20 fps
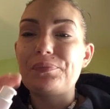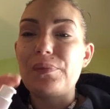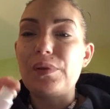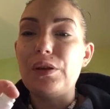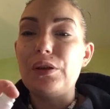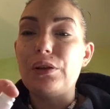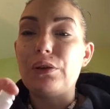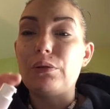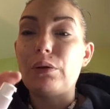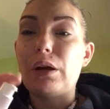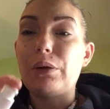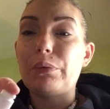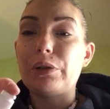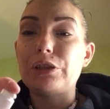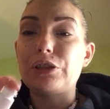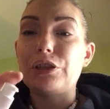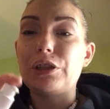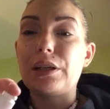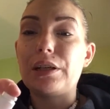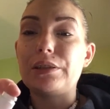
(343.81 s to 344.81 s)
You know, I
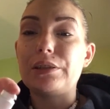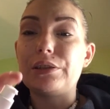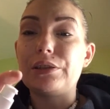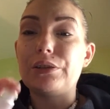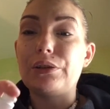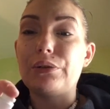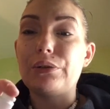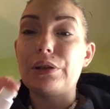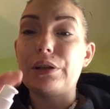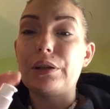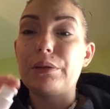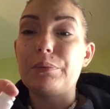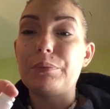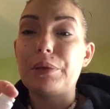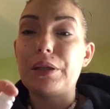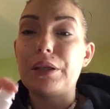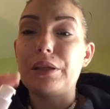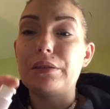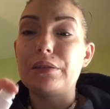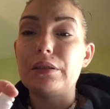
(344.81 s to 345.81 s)
want you guys to know that I'm
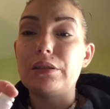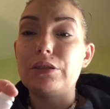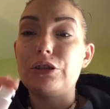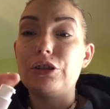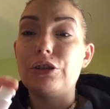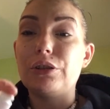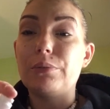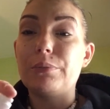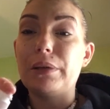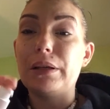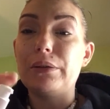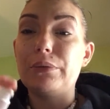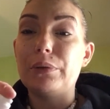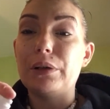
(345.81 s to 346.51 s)
being legitimate